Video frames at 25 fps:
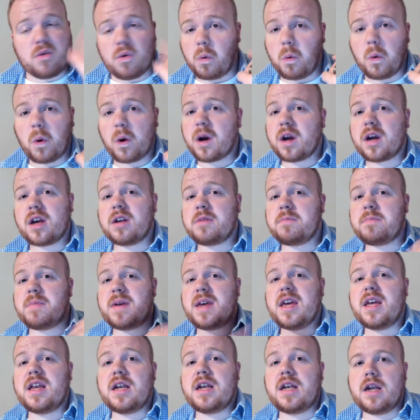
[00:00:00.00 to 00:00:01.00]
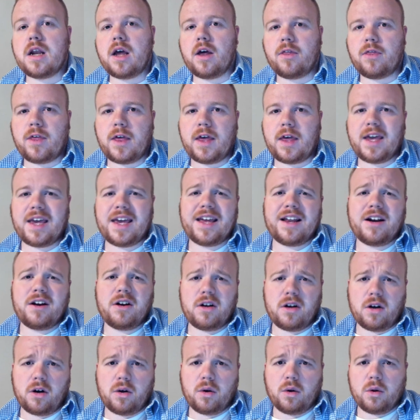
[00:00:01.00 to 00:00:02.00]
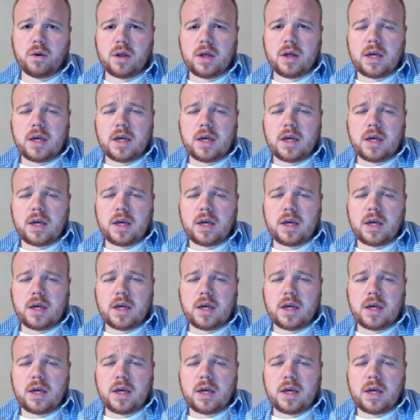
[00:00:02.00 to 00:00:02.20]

or it could be nothing at all.